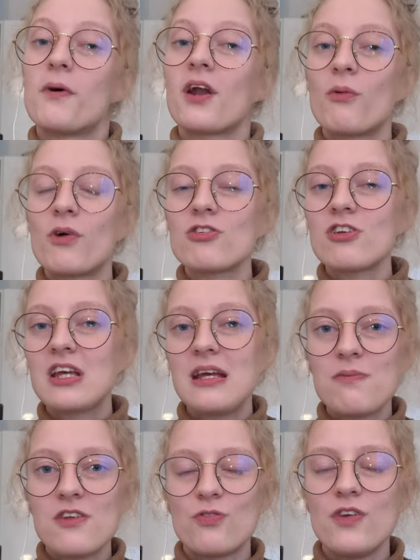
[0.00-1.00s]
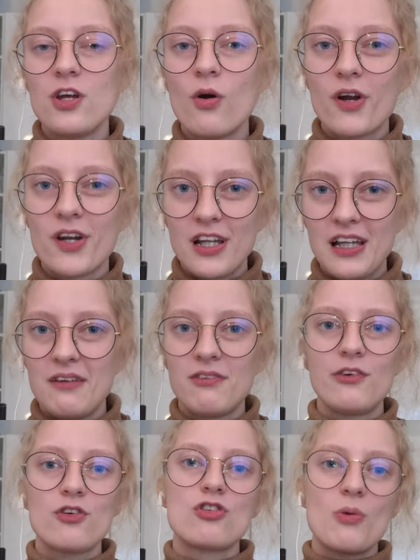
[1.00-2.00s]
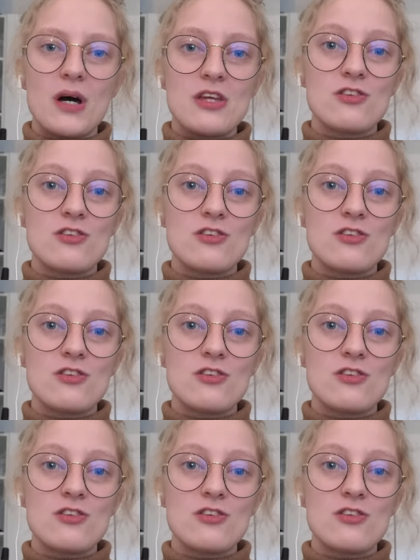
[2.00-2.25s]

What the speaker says: But I want to keep this video on a level so